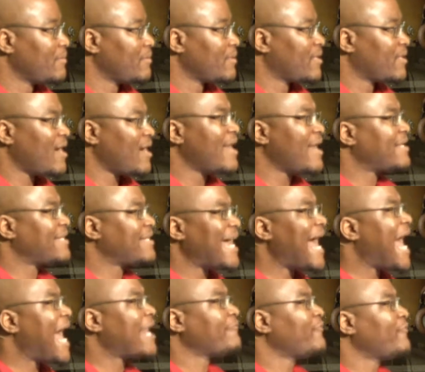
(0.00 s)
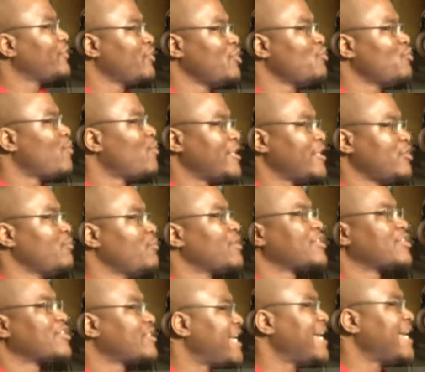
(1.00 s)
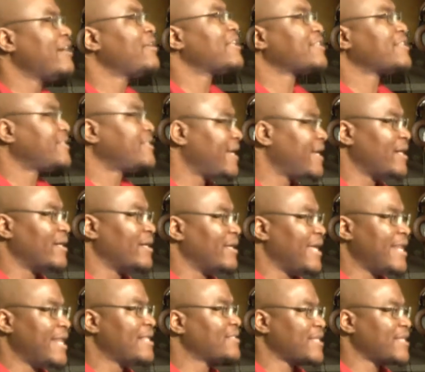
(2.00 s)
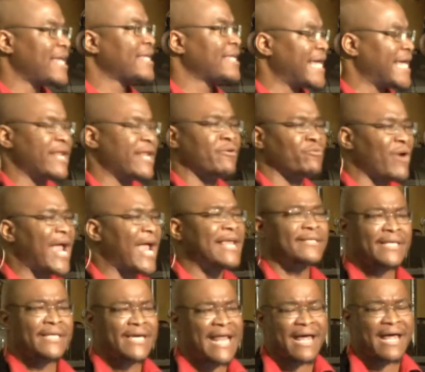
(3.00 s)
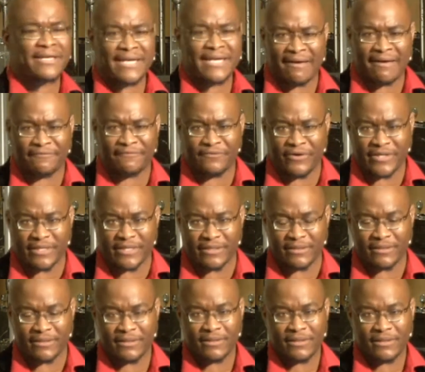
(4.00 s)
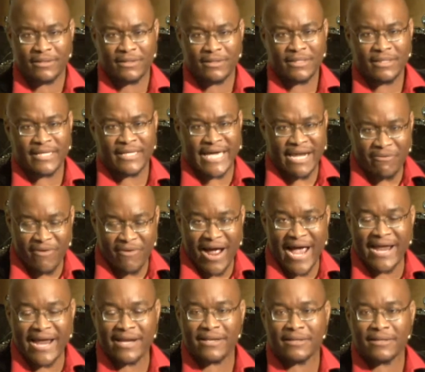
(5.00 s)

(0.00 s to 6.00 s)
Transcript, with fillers: God died for you while you were still a sinner. He didn't say, Get it right, then I'll die for you. Get it right.